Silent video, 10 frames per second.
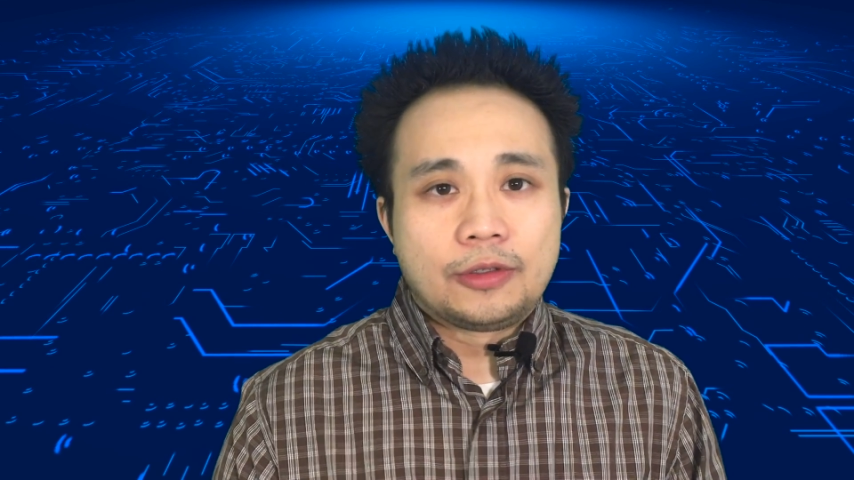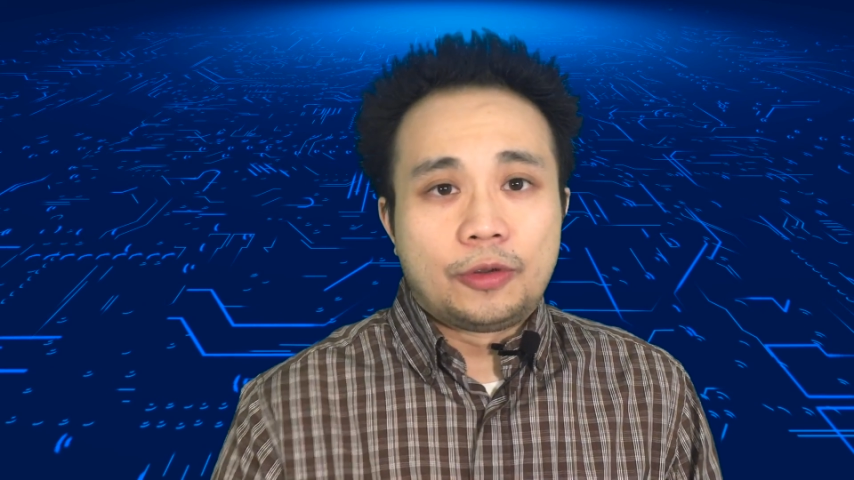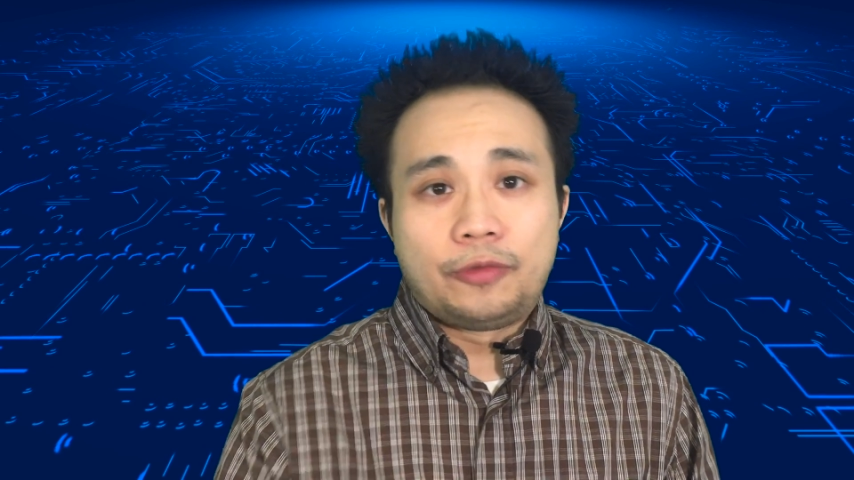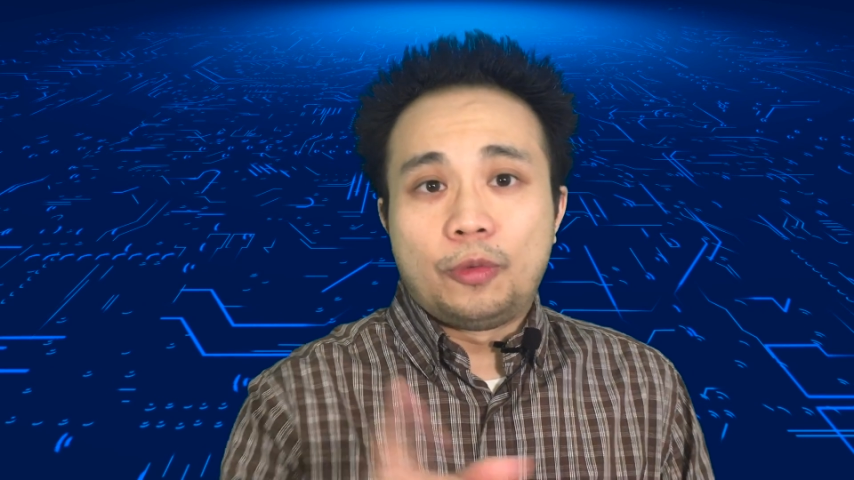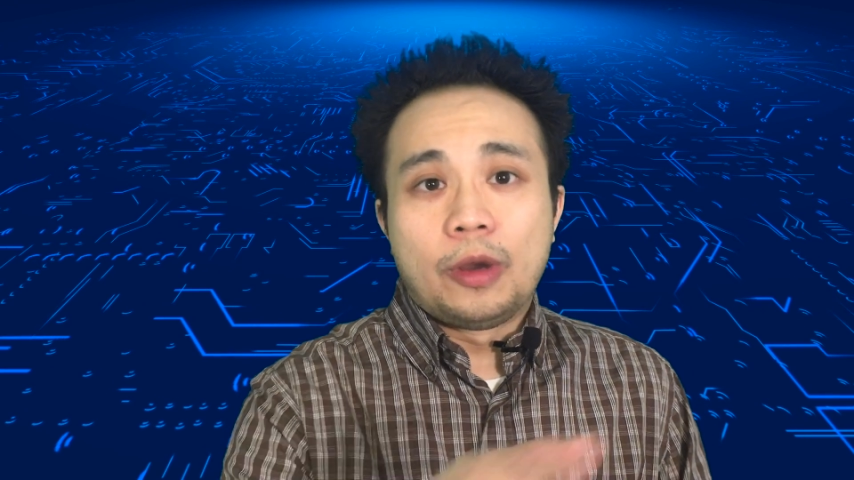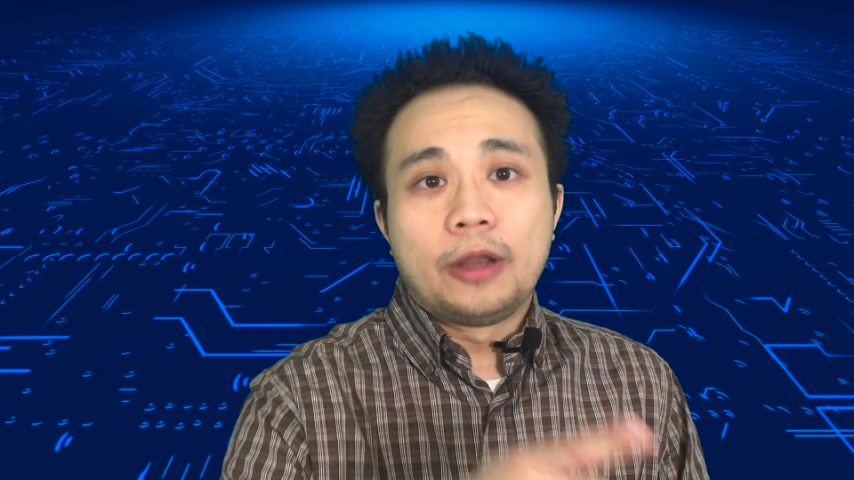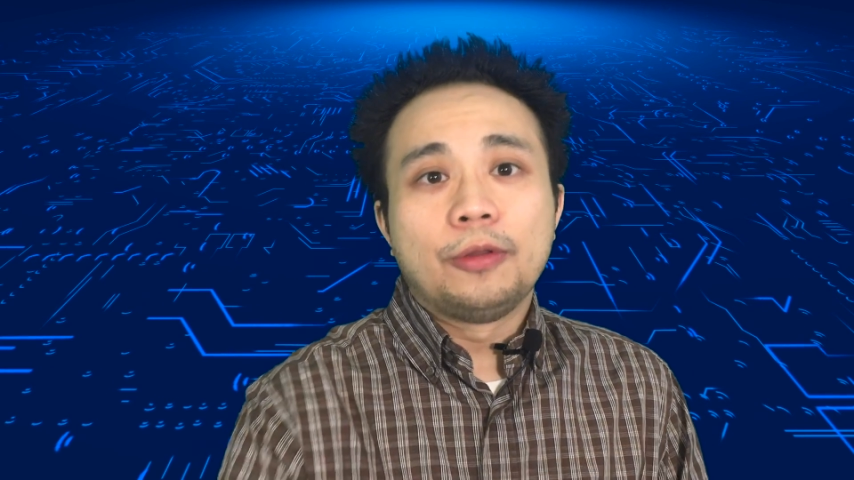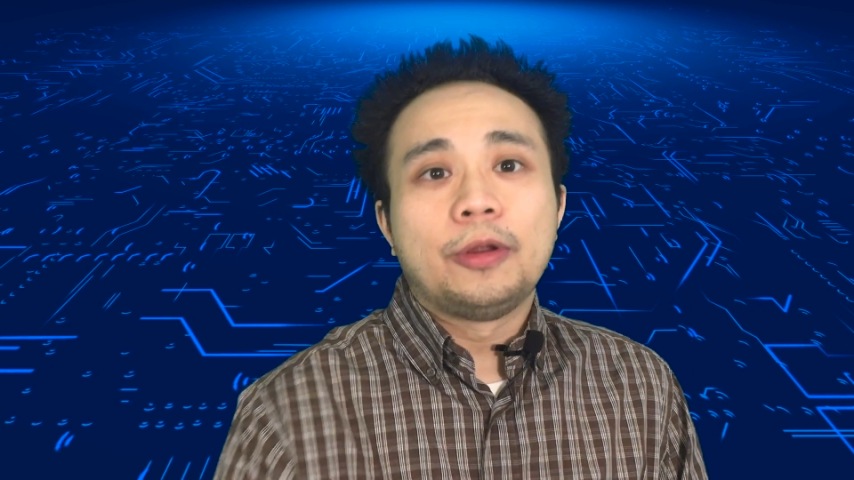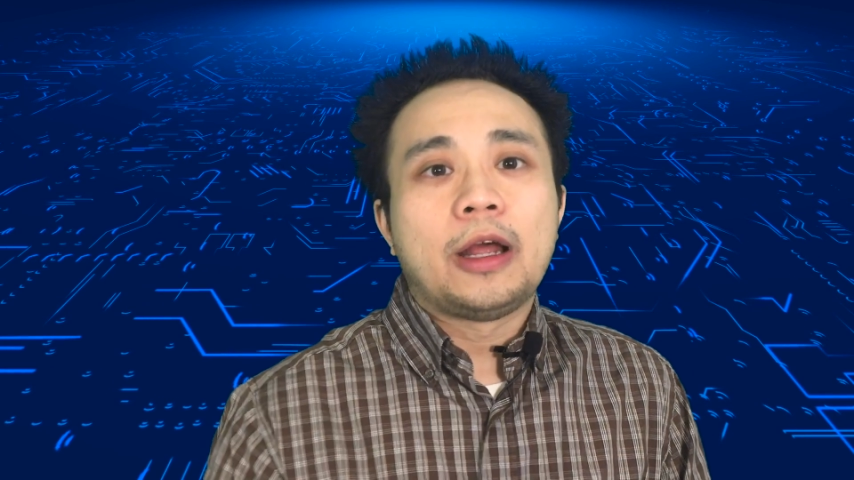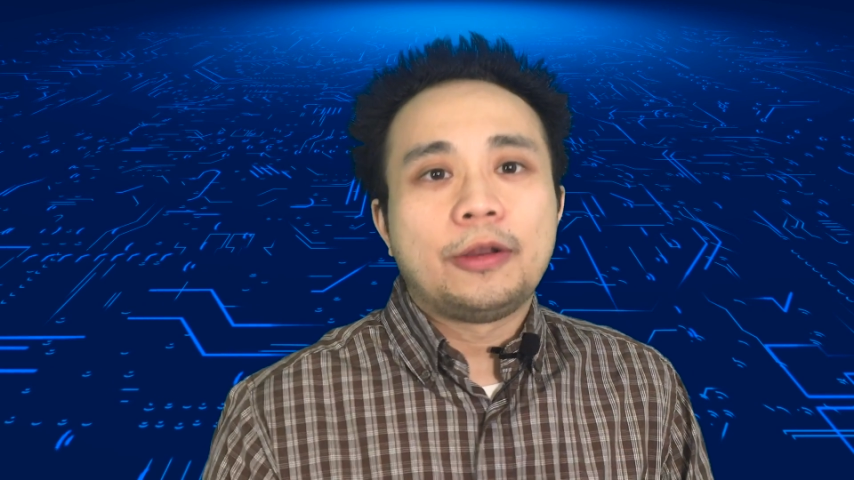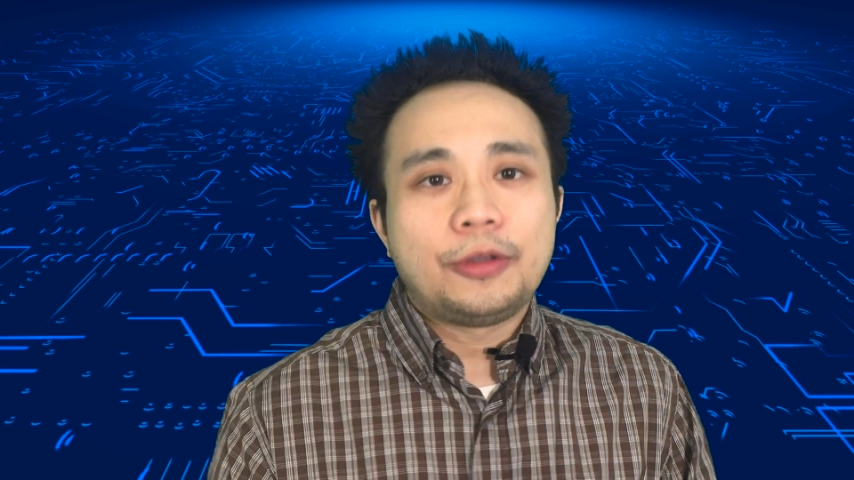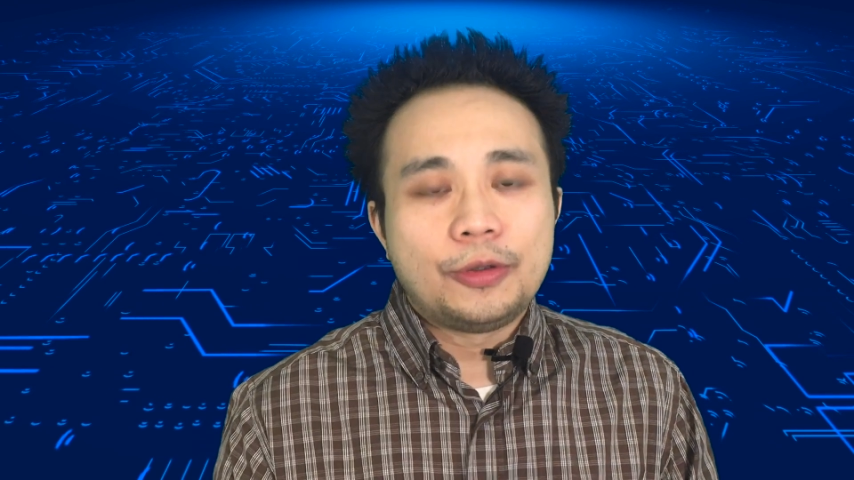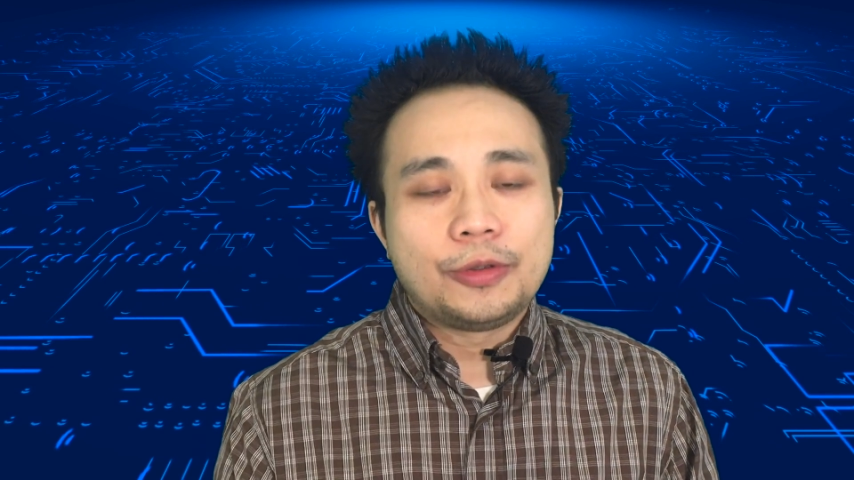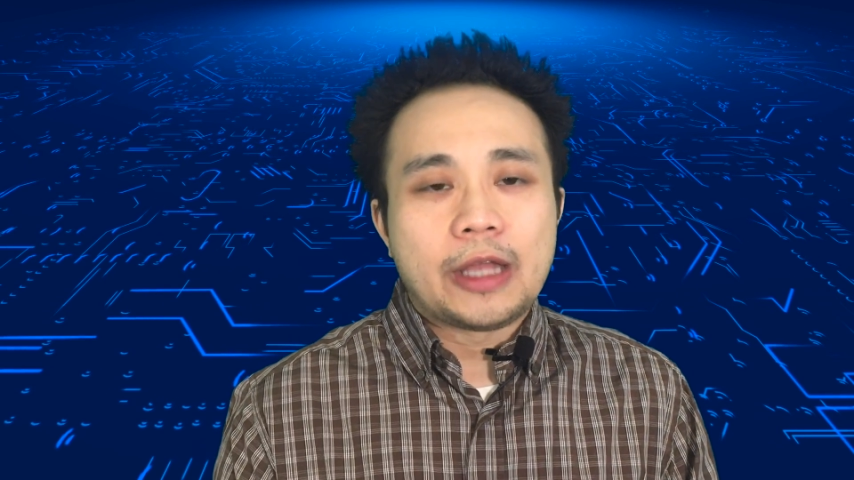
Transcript: So if you want to learn how to use